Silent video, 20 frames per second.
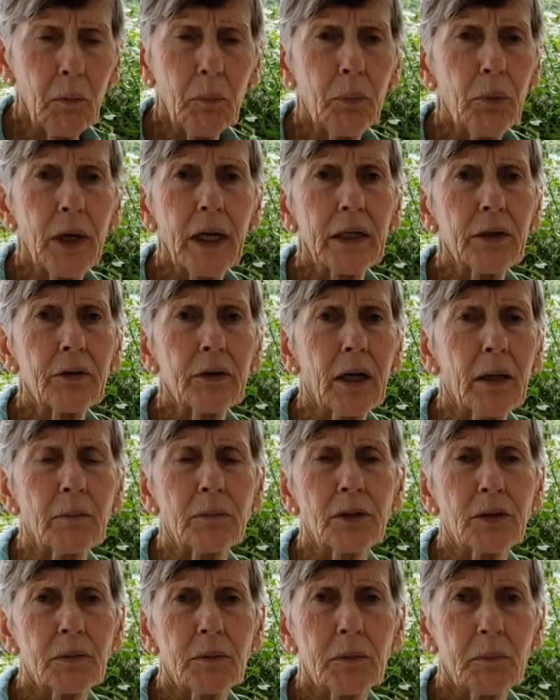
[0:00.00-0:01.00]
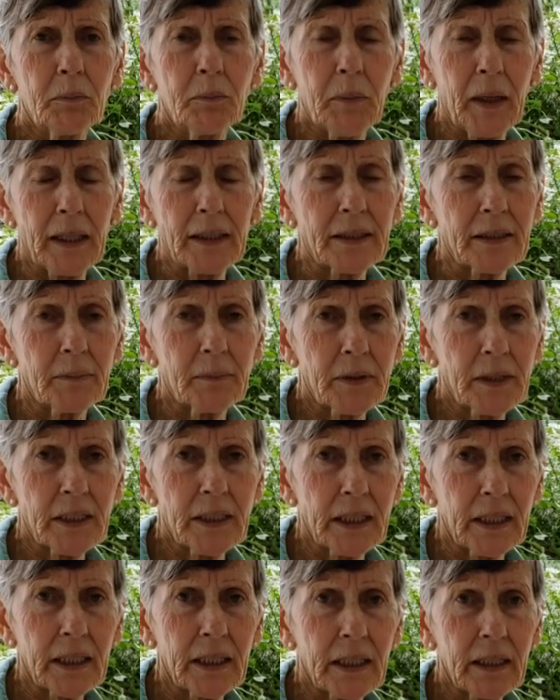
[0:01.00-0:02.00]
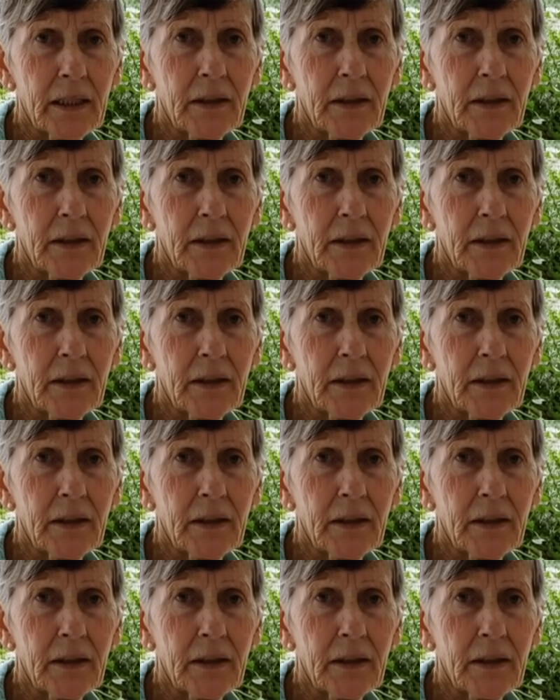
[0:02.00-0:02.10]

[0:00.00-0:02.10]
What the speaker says: breadcrumbs makes them sick.